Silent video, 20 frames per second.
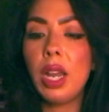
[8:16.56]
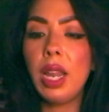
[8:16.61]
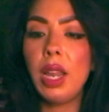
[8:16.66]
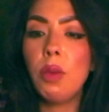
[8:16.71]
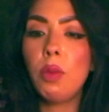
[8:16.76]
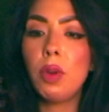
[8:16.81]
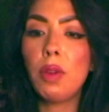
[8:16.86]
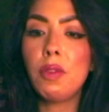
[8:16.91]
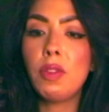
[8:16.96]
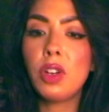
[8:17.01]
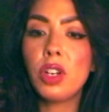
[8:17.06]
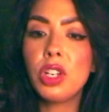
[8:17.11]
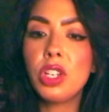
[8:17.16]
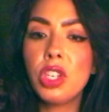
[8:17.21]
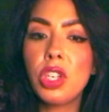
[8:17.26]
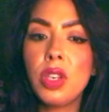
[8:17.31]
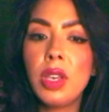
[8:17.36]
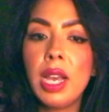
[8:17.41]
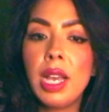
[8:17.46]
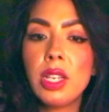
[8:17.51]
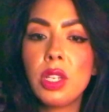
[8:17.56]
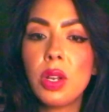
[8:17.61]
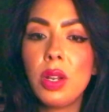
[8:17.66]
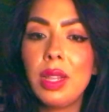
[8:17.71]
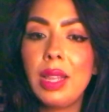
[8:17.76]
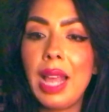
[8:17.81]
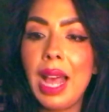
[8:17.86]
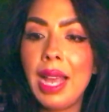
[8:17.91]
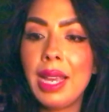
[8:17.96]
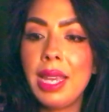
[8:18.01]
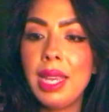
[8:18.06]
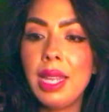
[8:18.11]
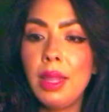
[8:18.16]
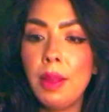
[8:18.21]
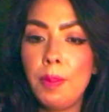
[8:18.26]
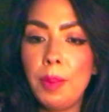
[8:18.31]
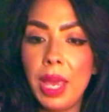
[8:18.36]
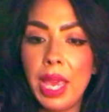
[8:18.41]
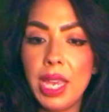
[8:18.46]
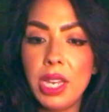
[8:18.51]
in reverse, you guys are lacking the
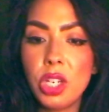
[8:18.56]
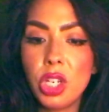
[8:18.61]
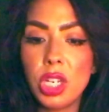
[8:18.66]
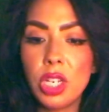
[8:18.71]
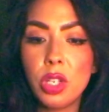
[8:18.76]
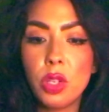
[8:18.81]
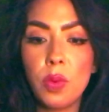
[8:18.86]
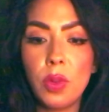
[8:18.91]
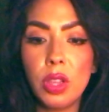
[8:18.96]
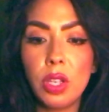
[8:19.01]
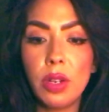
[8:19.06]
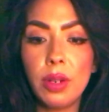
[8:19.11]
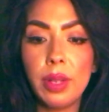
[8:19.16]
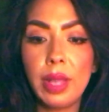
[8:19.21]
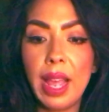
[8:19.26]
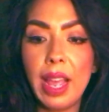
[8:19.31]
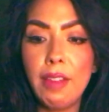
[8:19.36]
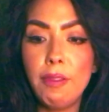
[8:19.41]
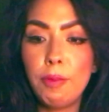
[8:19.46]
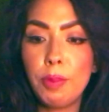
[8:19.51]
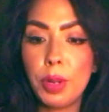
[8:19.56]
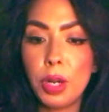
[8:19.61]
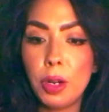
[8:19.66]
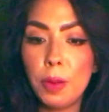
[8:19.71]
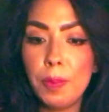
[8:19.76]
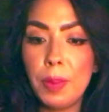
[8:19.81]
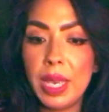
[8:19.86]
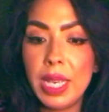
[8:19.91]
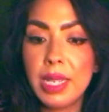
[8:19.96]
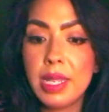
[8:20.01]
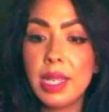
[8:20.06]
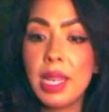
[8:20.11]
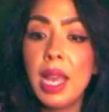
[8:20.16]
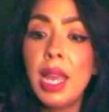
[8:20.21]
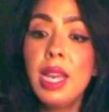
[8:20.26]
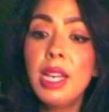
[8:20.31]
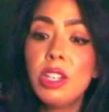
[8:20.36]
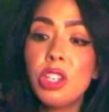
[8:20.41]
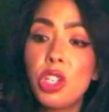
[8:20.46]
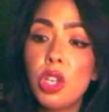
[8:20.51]
patience with your life purpose.
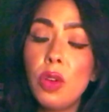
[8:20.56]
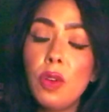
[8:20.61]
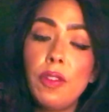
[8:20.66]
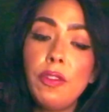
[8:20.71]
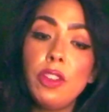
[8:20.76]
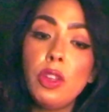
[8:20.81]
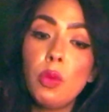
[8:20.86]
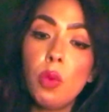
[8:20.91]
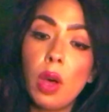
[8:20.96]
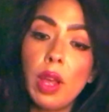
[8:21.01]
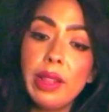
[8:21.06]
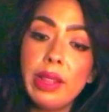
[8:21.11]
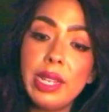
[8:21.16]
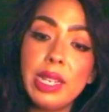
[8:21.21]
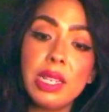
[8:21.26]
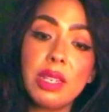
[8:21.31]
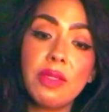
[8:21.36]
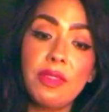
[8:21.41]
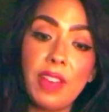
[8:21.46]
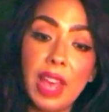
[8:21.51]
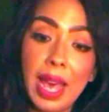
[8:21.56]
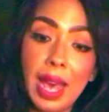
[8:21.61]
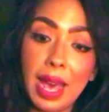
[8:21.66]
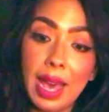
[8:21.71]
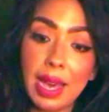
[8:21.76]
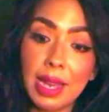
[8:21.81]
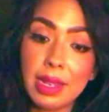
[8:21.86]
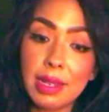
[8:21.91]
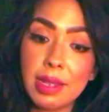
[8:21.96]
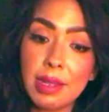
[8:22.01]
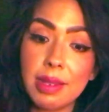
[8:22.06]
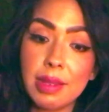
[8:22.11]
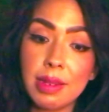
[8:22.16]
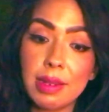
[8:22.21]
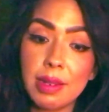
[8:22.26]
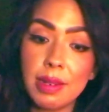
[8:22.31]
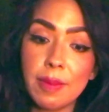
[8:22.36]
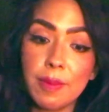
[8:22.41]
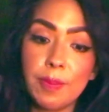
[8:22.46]
So if you want this fast,